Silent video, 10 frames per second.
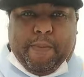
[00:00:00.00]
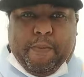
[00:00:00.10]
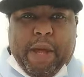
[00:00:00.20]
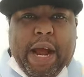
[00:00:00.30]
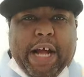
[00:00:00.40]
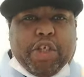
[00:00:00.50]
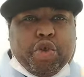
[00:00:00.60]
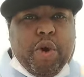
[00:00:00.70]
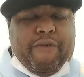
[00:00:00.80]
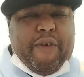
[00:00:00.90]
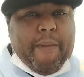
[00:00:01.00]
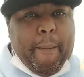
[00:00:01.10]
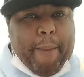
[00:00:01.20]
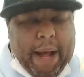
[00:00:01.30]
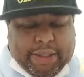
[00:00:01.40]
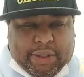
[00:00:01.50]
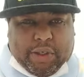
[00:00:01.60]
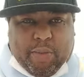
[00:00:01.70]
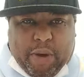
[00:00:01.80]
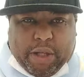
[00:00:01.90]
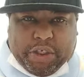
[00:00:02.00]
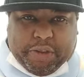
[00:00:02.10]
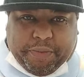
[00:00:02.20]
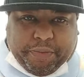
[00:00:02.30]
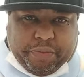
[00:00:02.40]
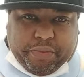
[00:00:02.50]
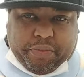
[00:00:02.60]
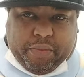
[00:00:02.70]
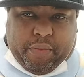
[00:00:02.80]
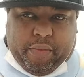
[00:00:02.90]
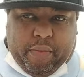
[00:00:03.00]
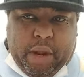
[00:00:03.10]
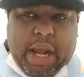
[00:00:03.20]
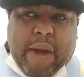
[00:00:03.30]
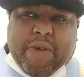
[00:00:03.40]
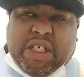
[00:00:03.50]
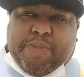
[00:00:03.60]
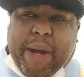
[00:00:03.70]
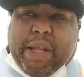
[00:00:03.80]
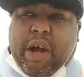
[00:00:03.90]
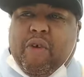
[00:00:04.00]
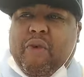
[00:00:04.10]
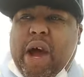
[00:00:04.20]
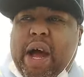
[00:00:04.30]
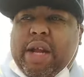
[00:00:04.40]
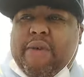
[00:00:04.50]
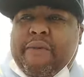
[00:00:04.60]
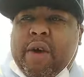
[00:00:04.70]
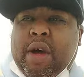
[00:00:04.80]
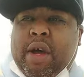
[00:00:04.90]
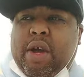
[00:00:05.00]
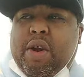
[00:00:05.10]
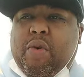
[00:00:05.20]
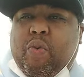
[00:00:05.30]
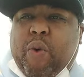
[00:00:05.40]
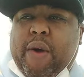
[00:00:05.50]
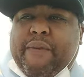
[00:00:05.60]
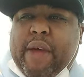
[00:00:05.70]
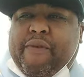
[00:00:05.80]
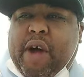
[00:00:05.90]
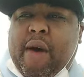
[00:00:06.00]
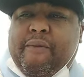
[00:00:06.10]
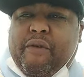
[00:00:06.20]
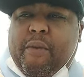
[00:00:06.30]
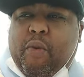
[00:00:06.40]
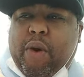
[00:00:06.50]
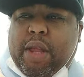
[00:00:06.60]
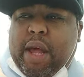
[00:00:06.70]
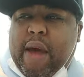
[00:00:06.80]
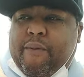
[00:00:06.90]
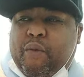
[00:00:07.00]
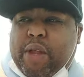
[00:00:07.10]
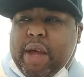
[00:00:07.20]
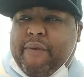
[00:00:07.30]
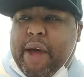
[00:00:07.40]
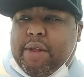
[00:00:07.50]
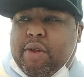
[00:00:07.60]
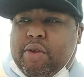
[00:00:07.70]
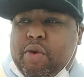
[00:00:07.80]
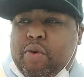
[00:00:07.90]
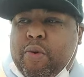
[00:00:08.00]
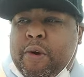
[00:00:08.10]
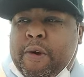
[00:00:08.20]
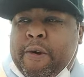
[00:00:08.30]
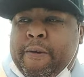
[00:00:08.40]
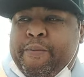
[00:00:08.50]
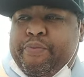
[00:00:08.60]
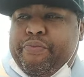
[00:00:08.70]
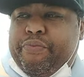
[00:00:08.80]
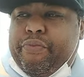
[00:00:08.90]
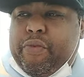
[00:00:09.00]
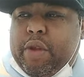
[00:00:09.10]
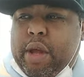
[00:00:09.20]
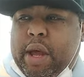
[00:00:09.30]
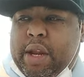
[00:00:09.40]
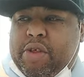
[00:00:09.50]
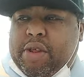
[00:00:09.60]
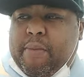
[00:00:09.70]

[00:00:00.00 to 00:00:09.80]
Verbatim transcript: and I enjoy female boxers so much. And I respect the grind of, you know, where they've come from and what they have, what they've had to do. And it's just